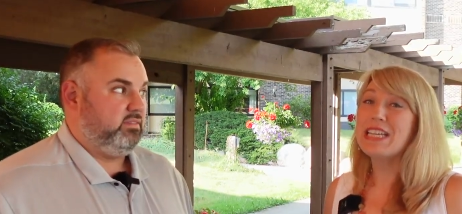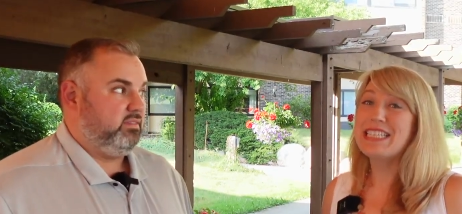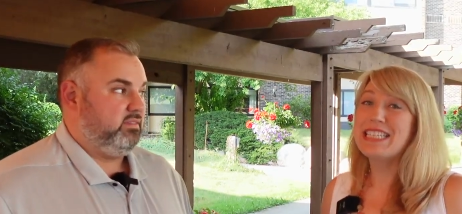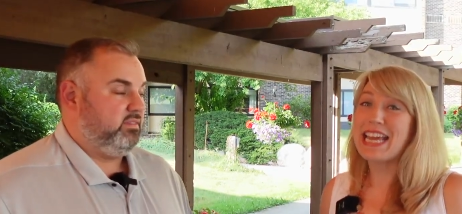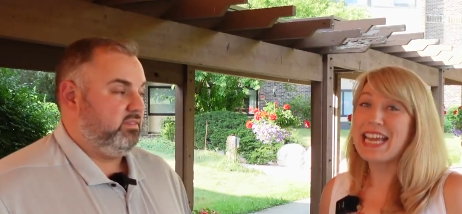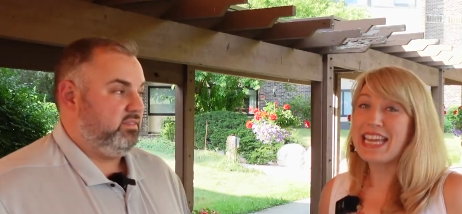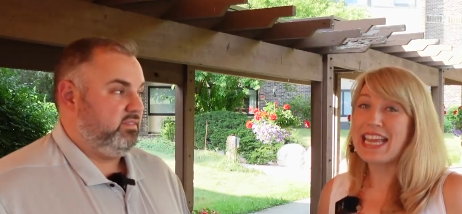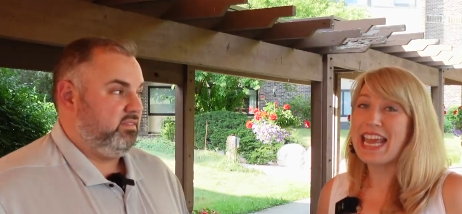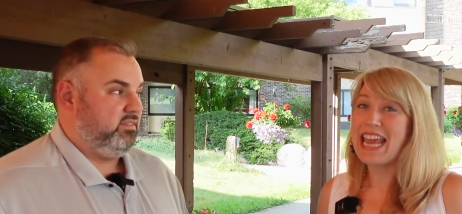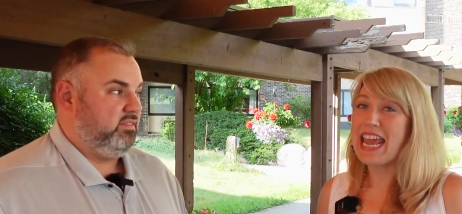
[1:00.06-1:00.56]
Speaker 1: a
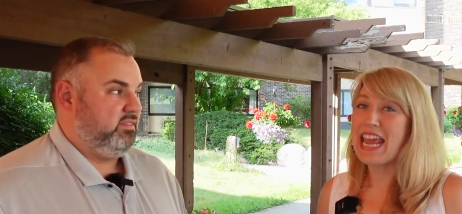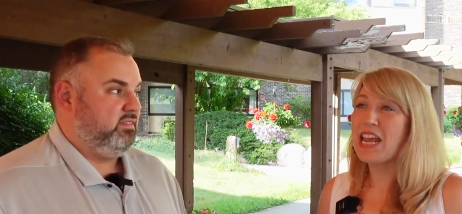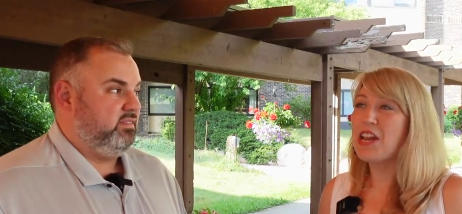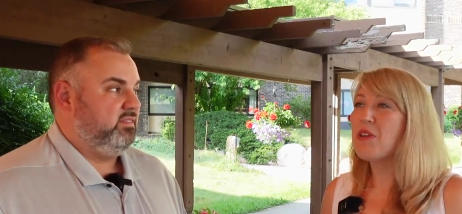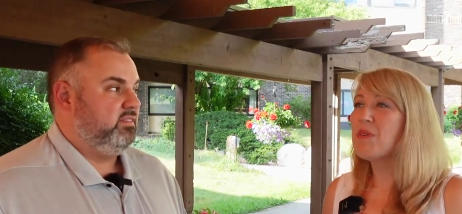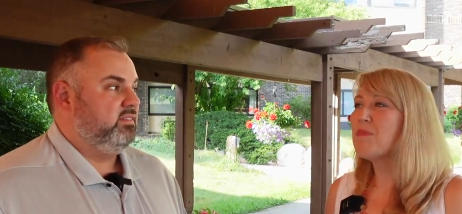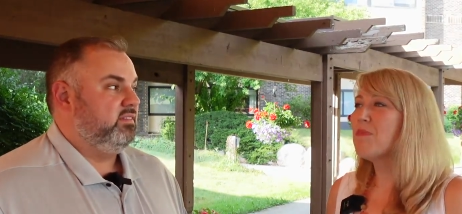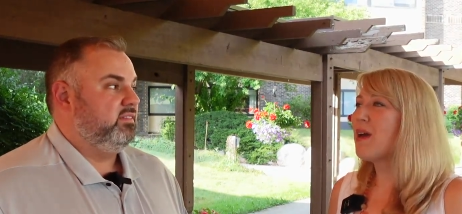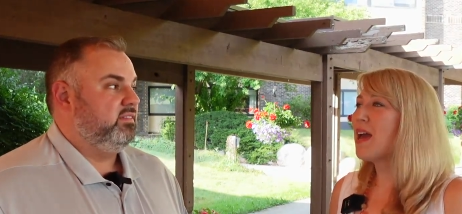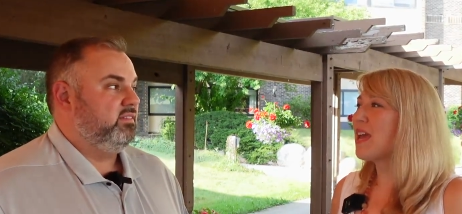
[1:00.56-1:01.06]
decade.
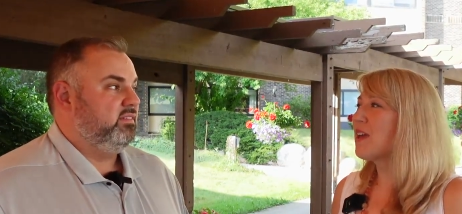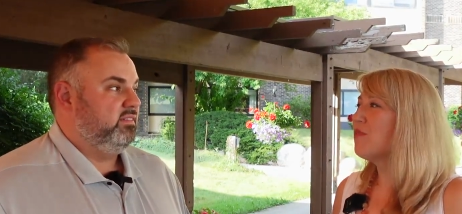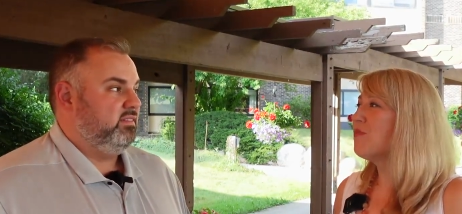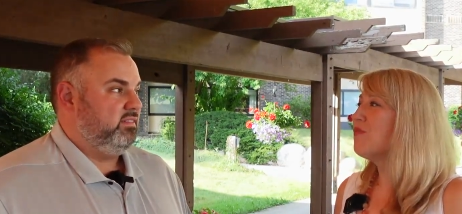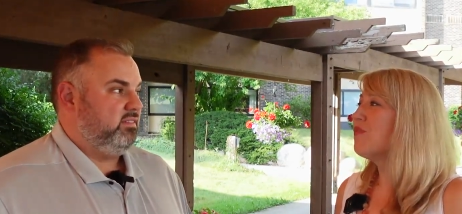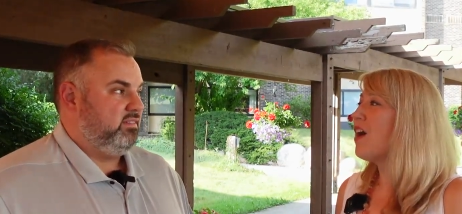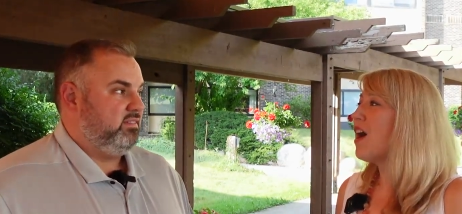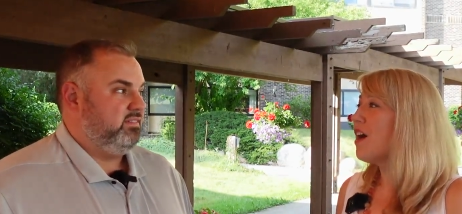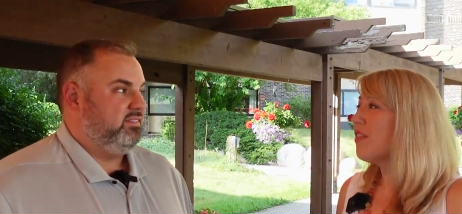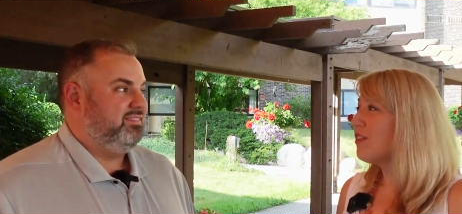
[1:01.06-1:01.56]
My
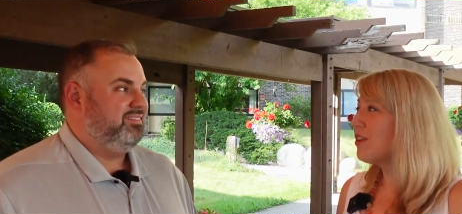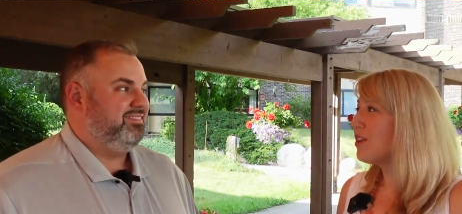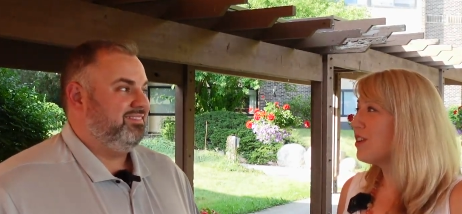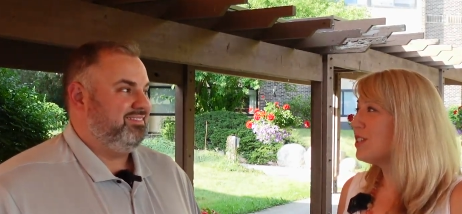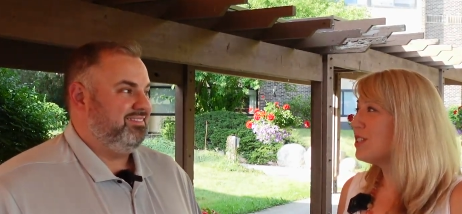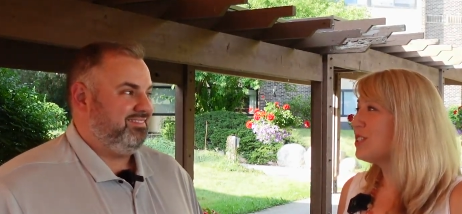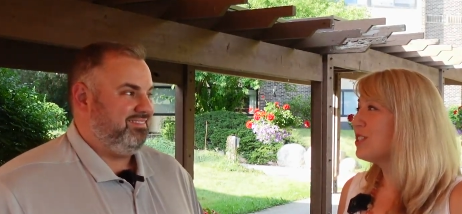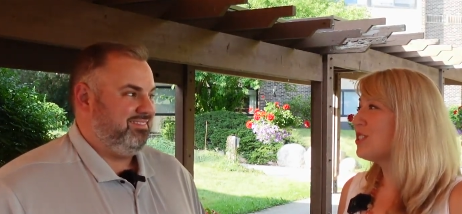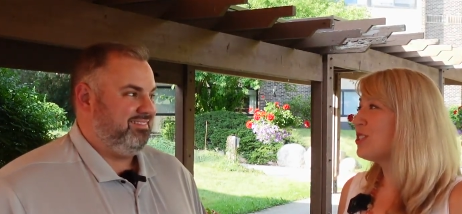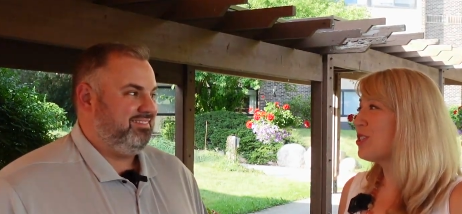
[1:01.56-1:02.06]
father
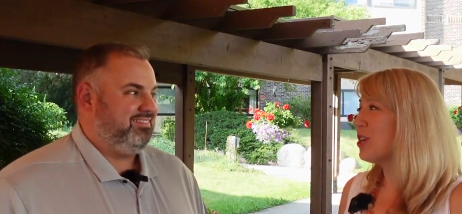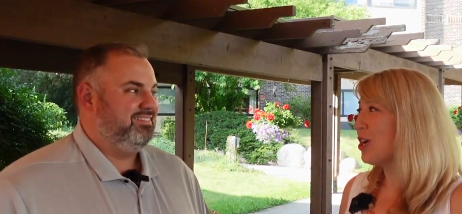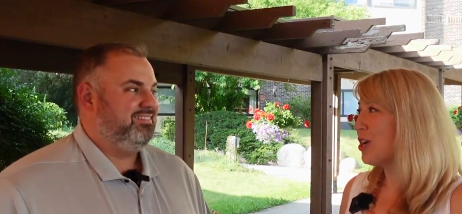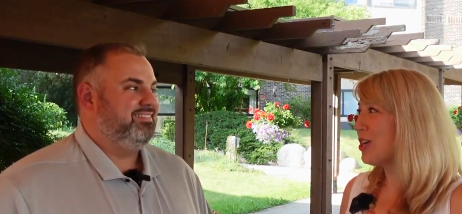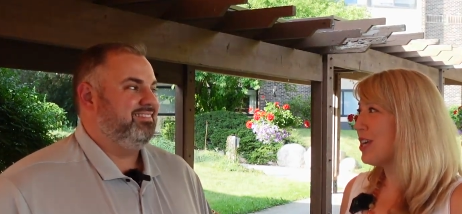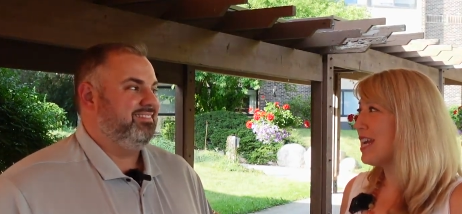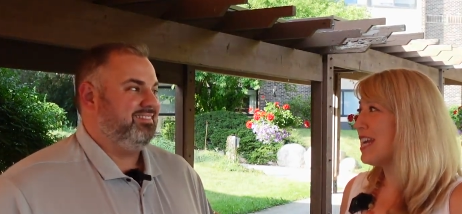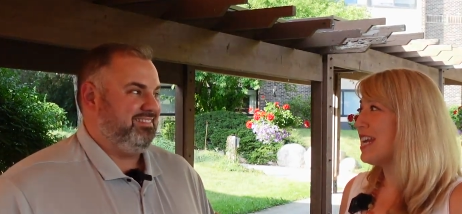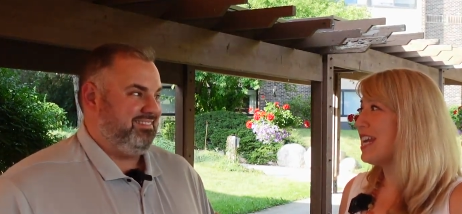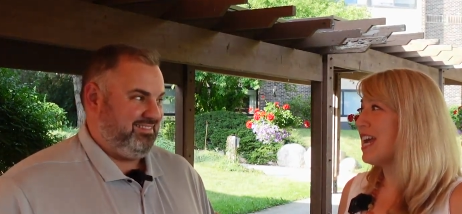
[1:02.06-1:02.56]

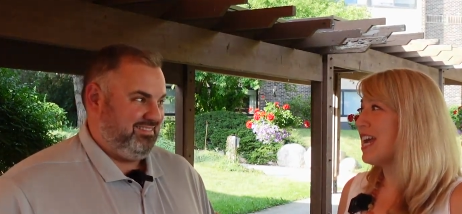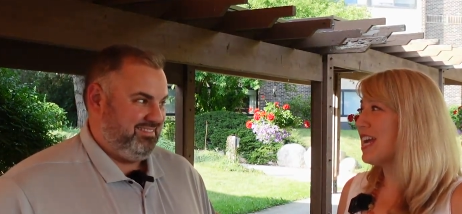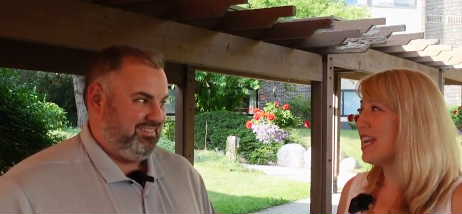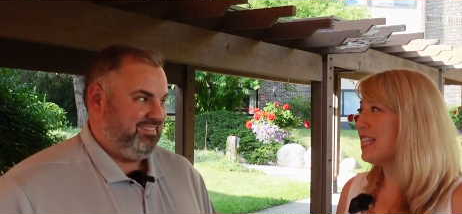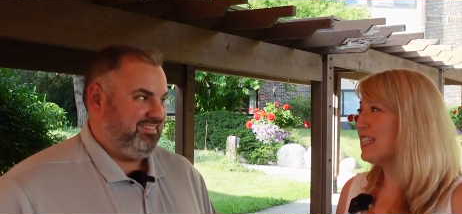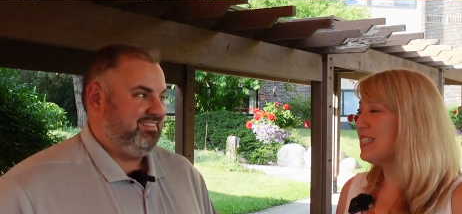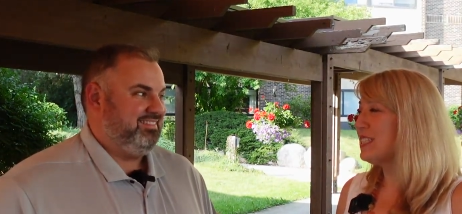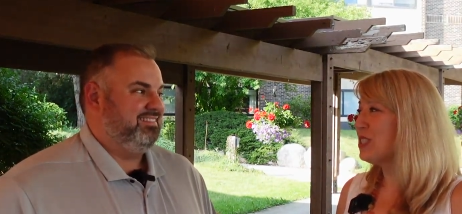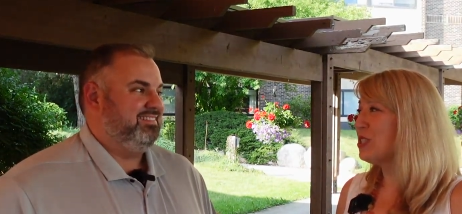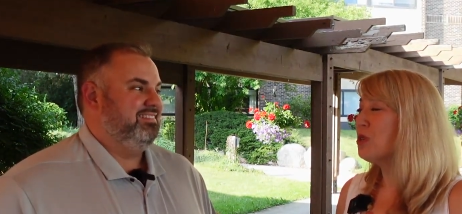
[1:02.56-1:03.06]
started
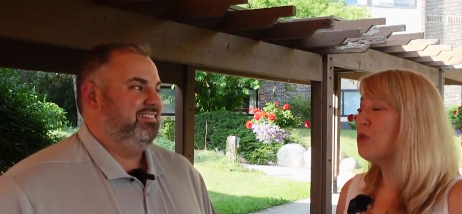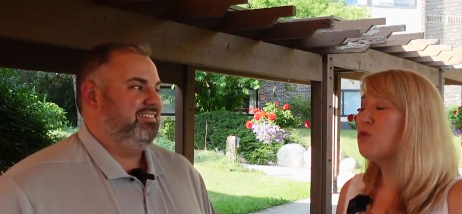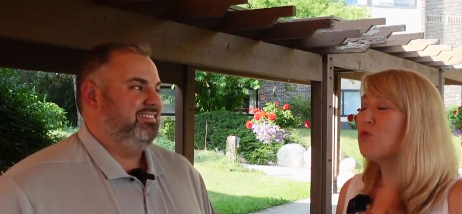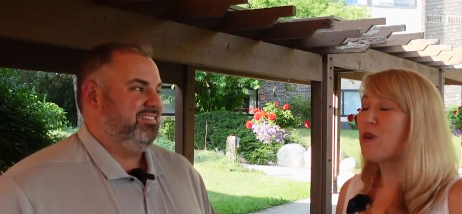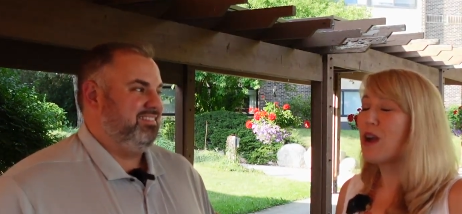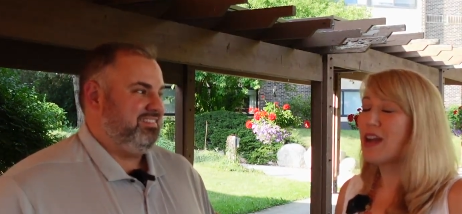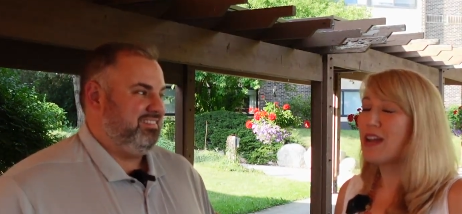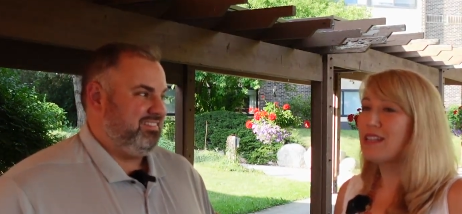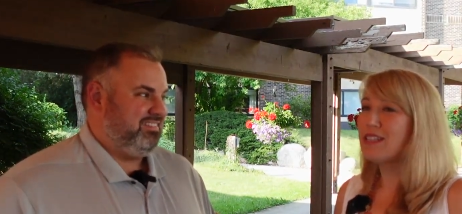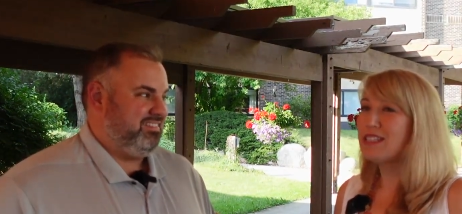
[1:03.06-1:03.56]
and still
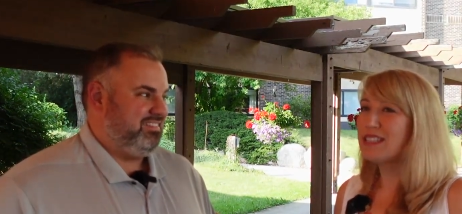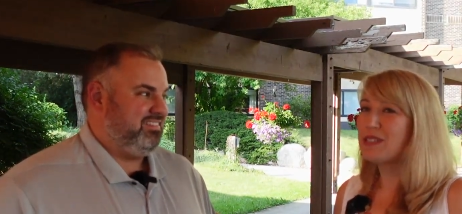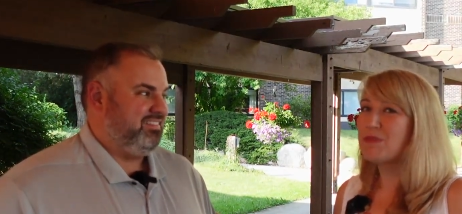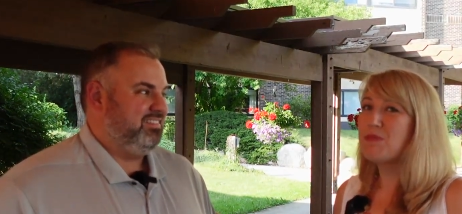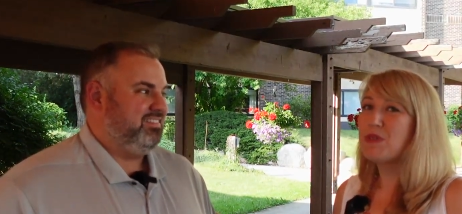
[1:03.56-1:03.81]
runs